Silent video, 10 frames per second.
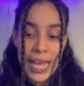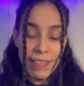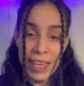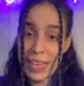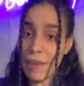
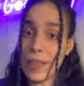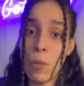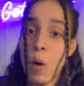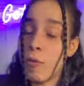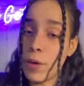They
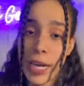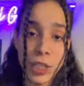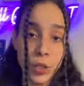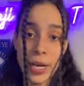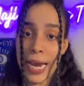won't
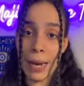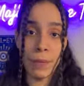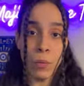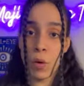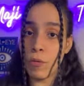forget your name.
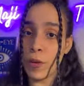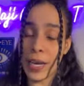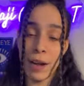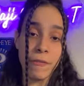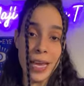They won't
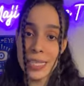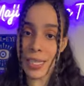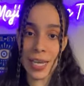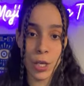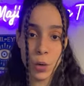forget a face
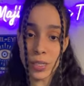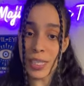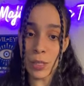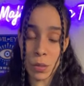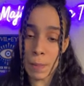like yours.
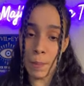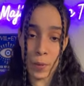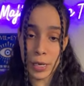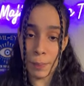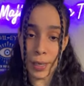That's what I'm
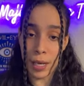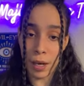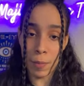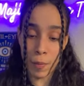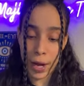really picking
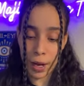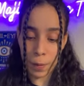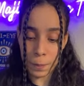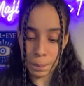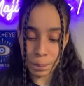up right
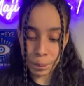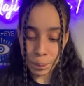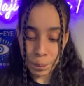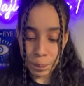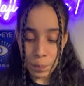now.
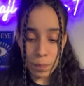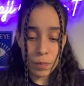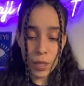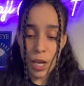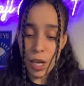
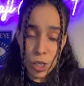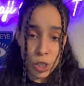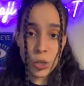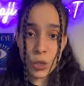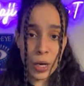
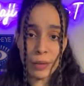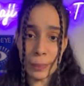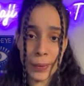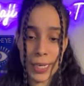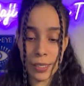So you're
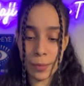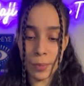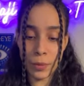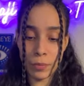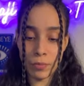
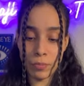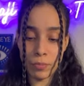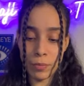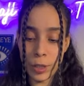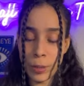irreplaceable.
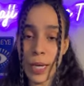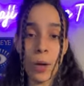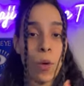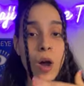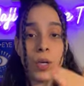You better
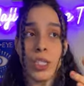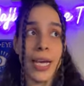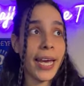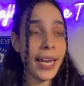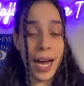walk with your
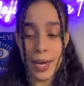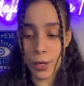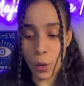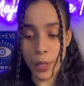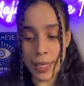head high
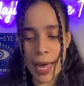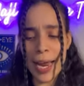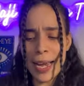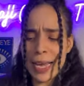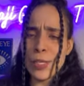knowing that.
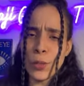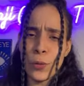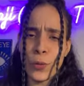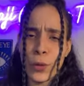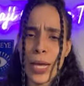And I do feel